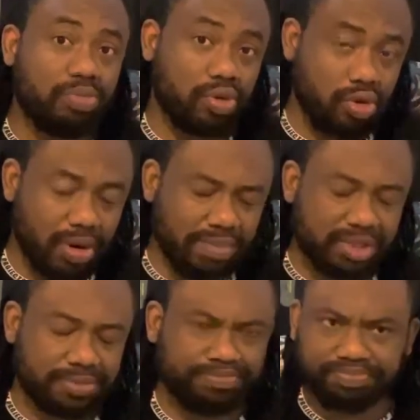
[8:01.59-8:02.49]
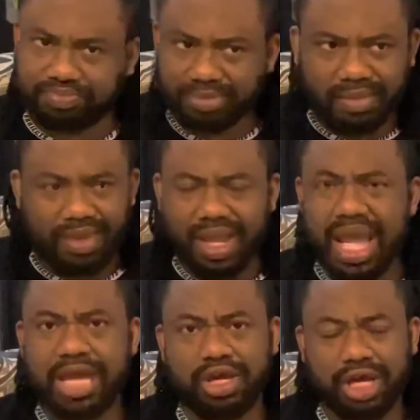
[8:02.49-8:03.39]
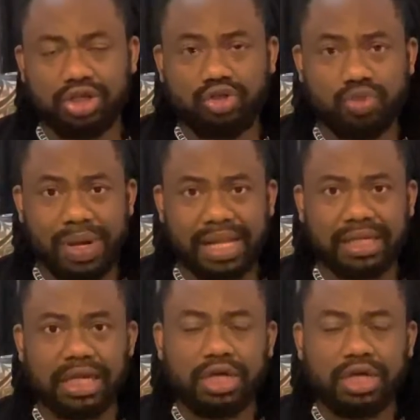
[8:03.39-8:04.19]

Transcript: programs. And you can do well